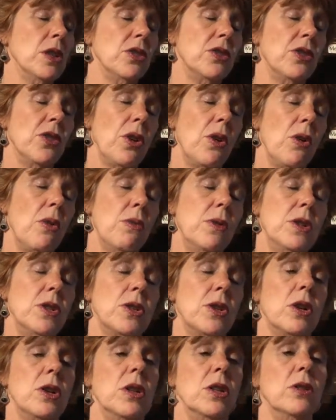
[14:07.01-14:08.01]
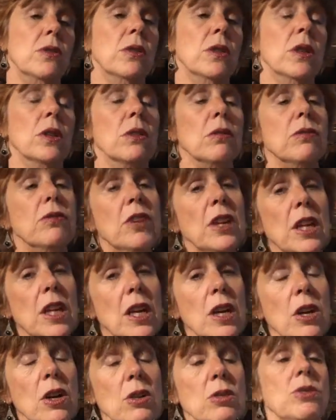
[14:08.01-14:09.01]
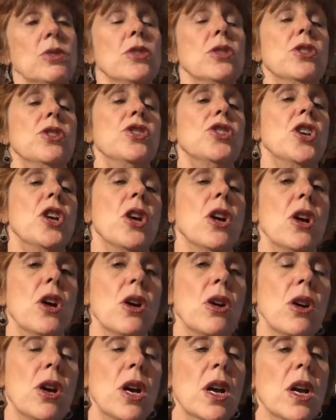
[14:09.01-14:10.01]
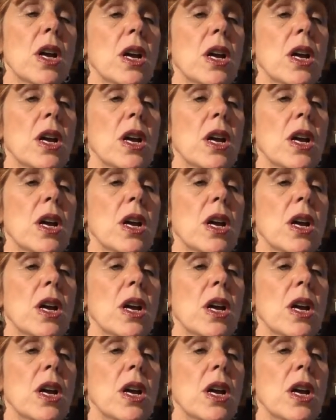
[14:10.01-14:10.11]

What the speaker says: so we started doing little videos to share